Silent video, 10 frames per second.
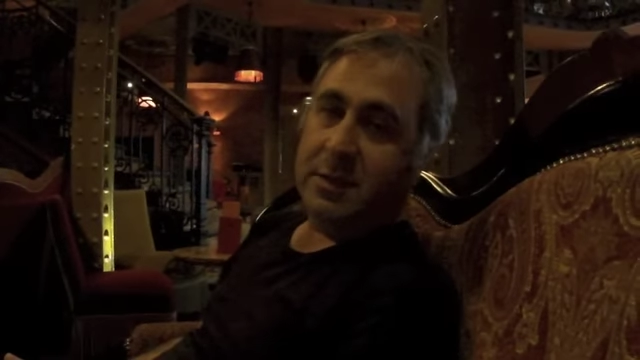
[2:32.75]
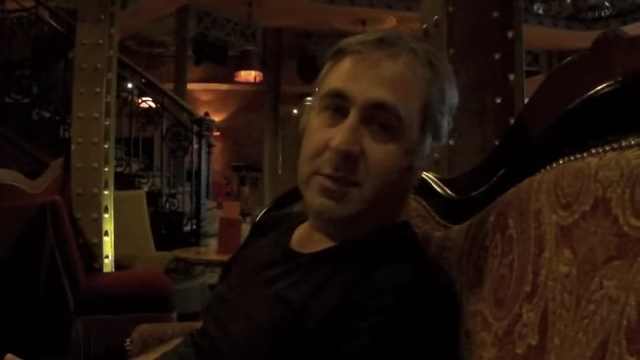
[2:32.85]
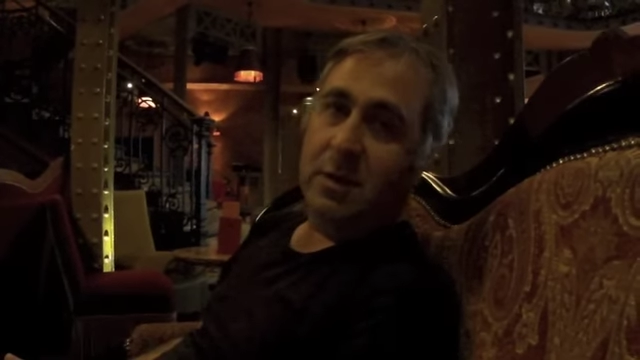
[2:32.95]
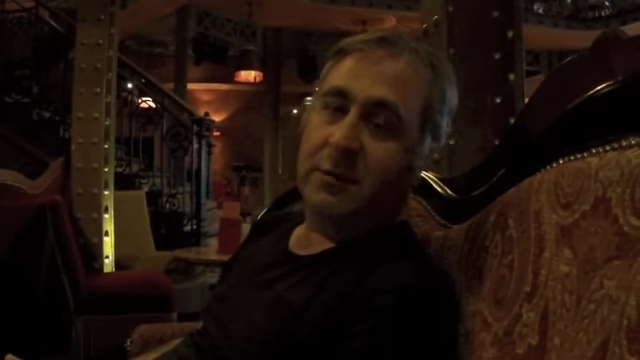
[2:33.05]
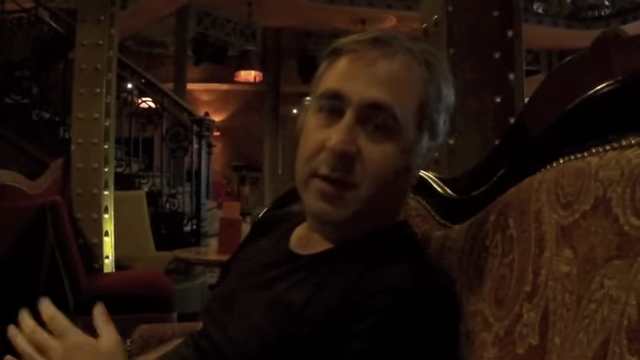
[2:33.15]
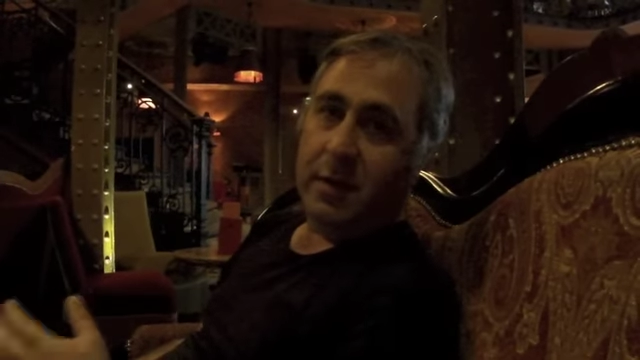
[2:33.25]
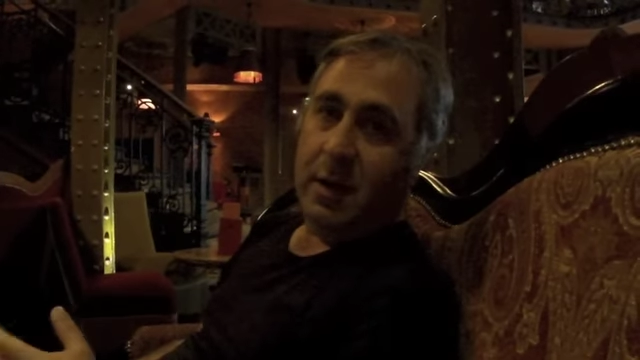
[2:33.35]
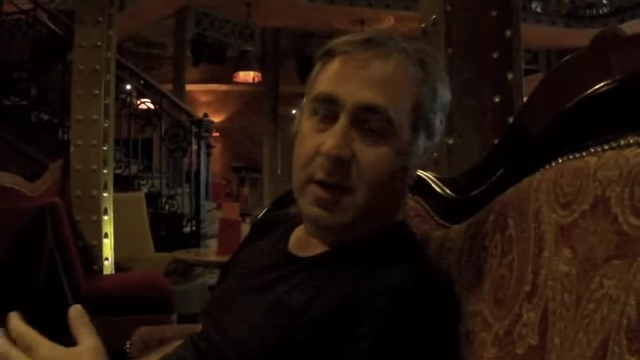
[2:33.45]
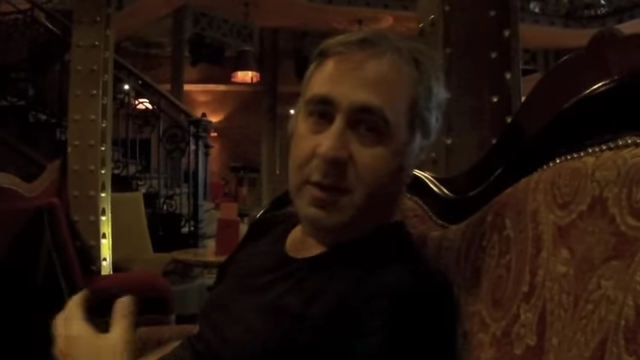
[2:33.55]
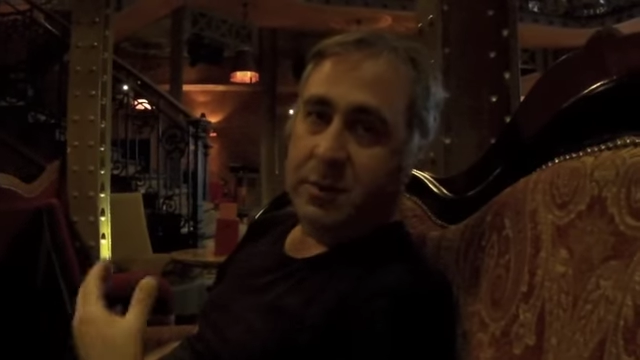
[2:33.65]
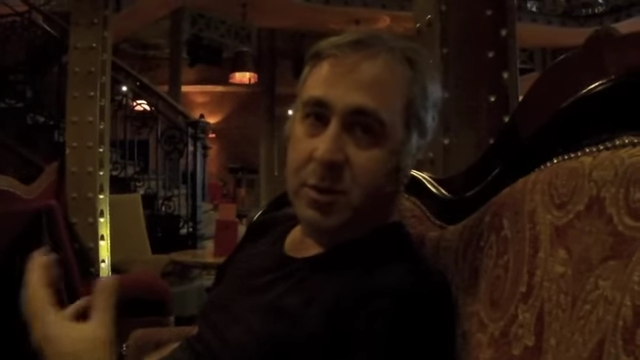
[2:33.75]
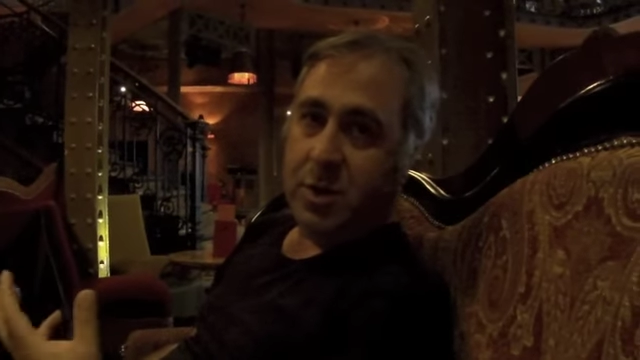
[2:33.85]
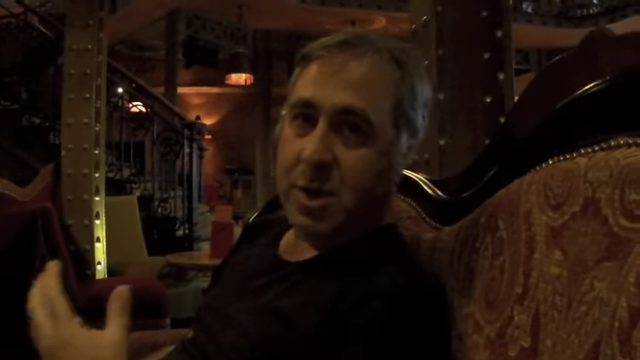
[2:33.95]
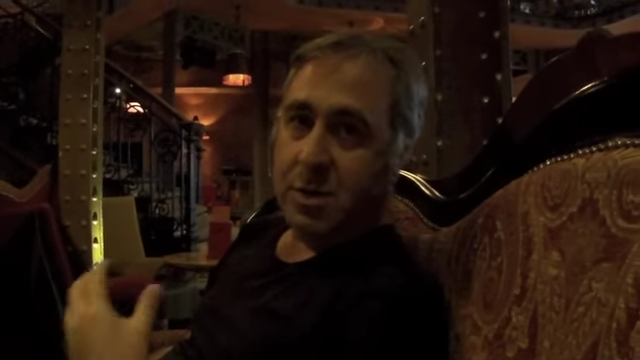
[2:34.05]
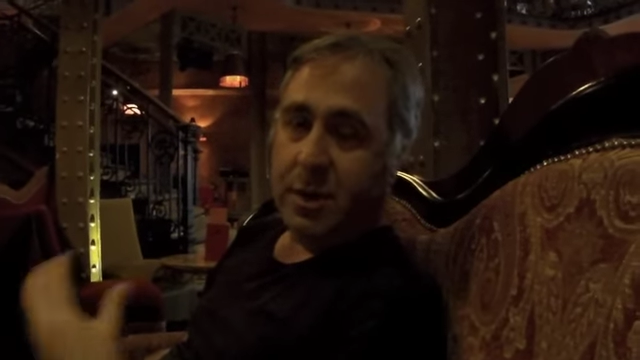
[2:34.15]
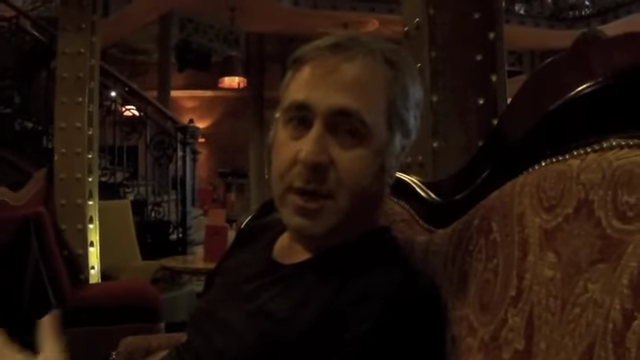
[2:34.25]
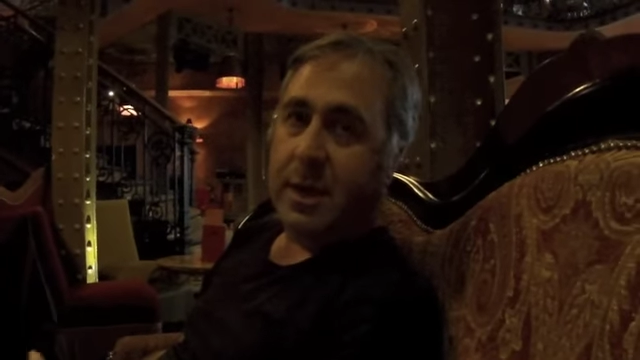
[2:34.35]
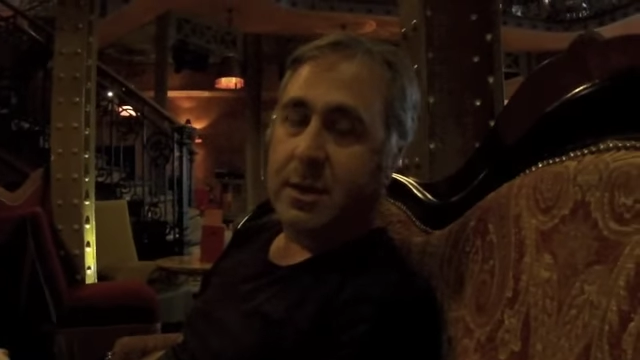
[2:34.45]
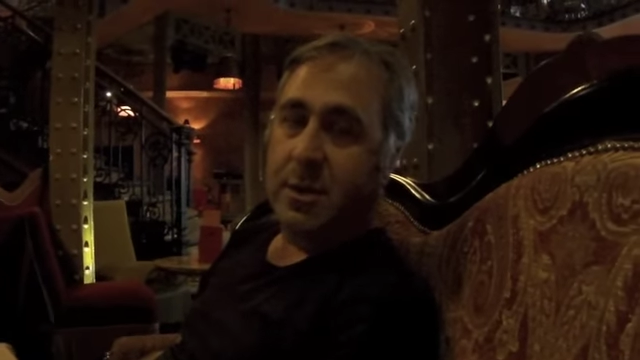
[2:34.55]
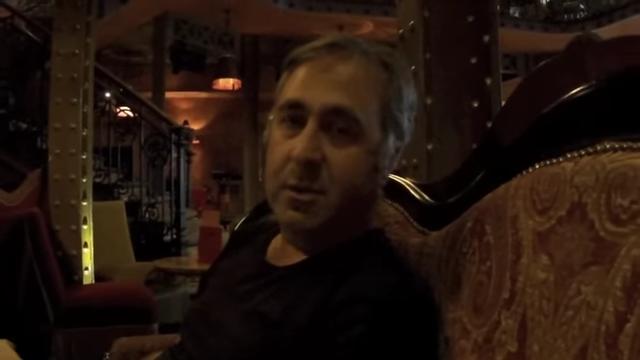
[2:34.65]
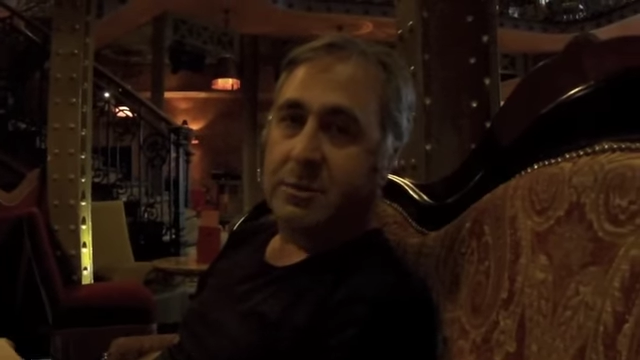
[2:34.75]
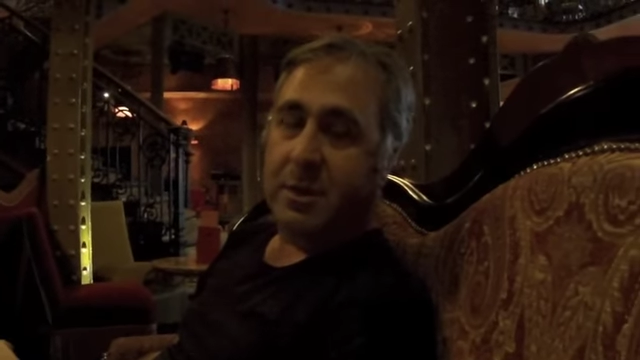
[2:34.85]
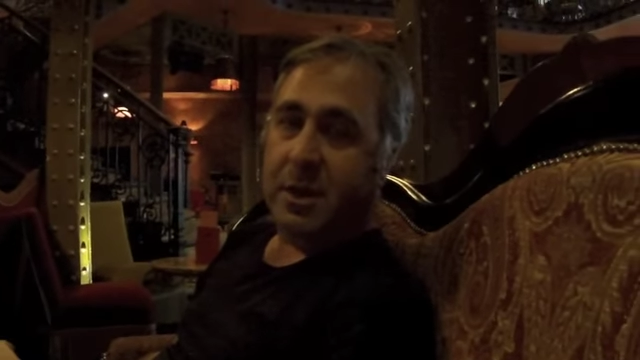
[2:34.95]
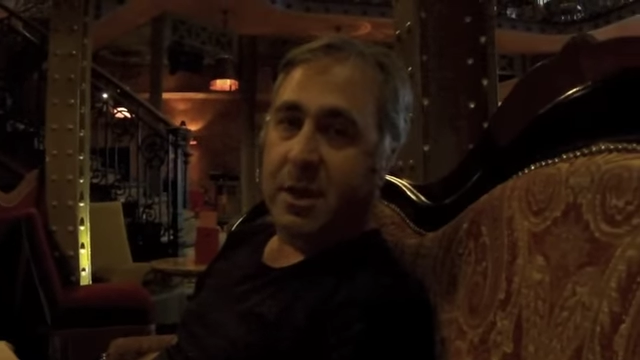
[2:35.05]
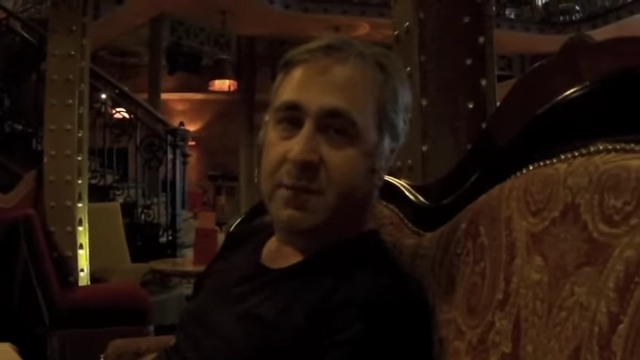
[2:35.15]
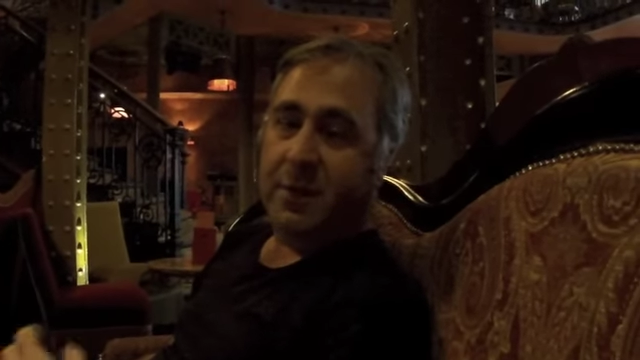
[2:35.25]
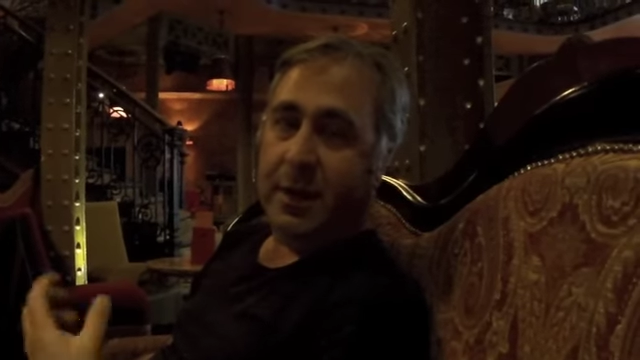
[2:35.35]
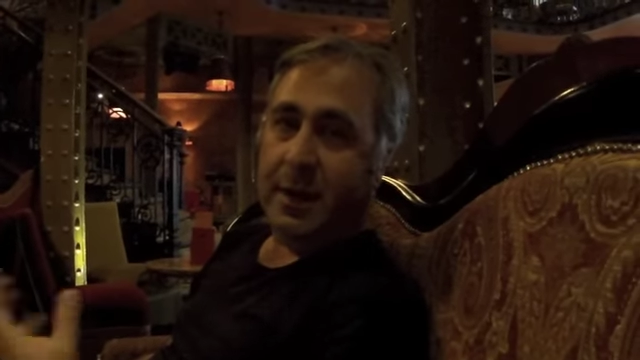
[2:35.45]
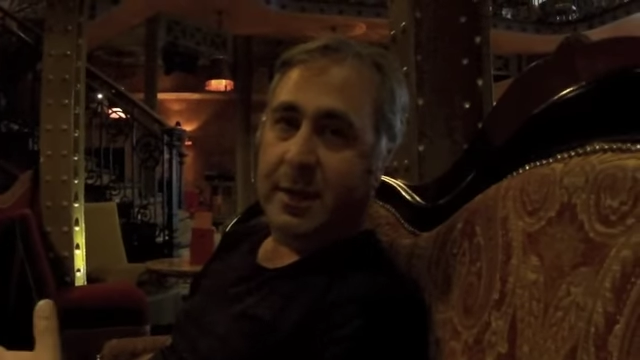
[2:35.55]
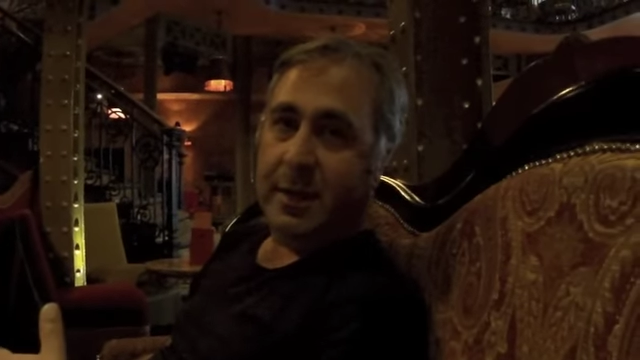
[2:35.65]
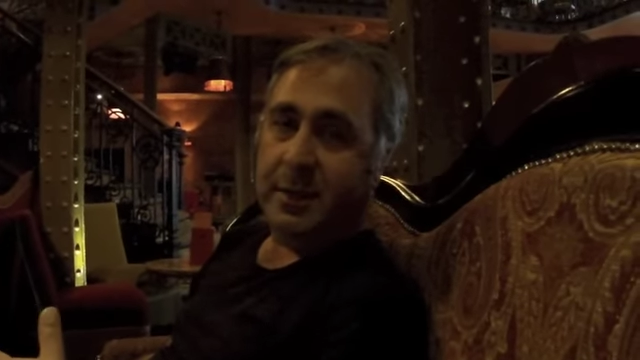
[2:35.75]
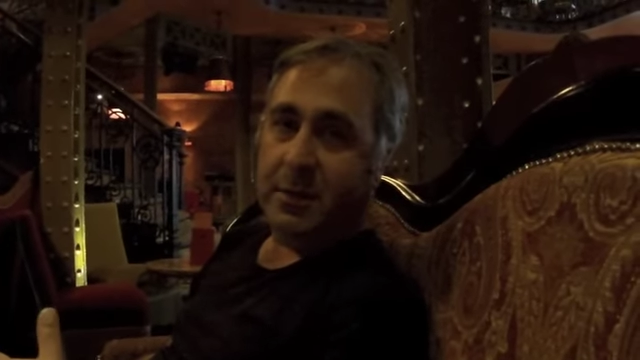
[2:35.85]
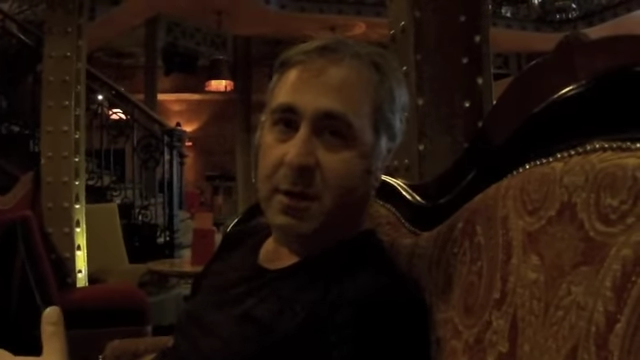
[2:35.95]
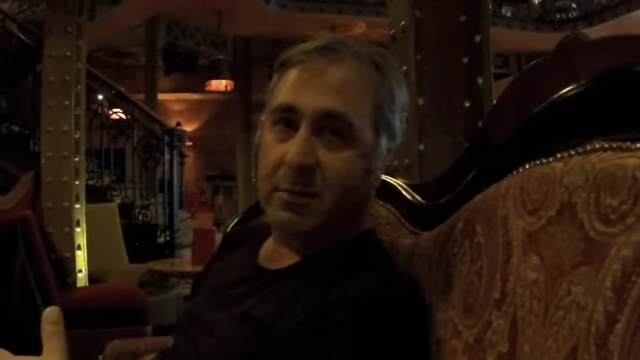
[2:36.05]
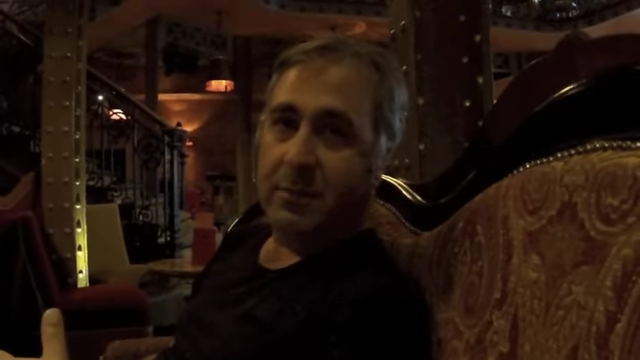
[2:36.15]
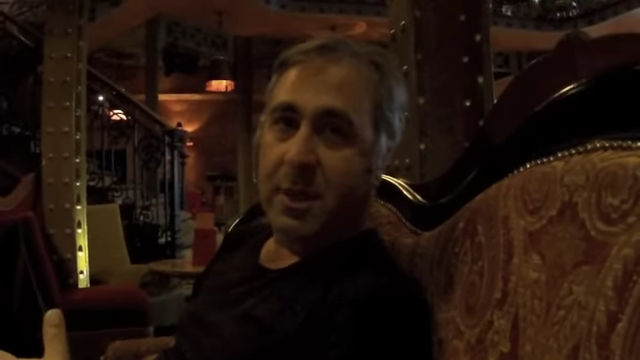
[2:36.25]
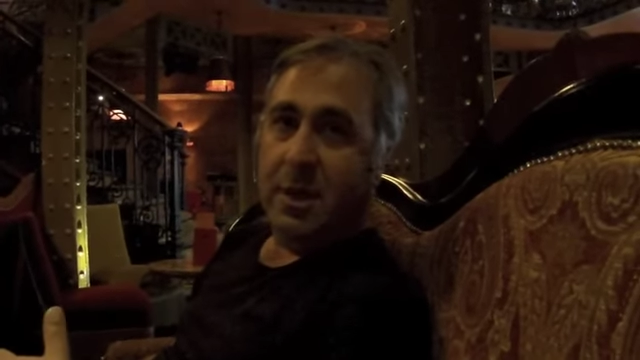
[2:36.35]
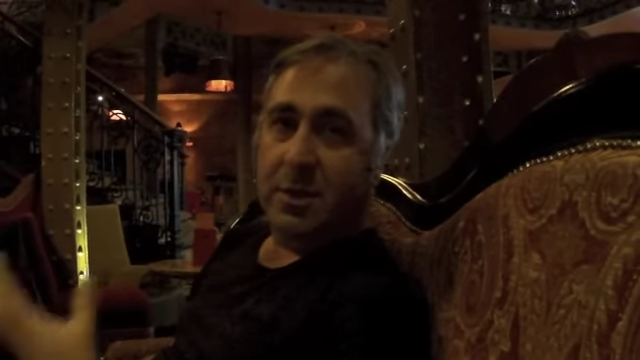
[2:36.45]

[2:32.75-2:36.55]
so if the client or you need those PDF files at any time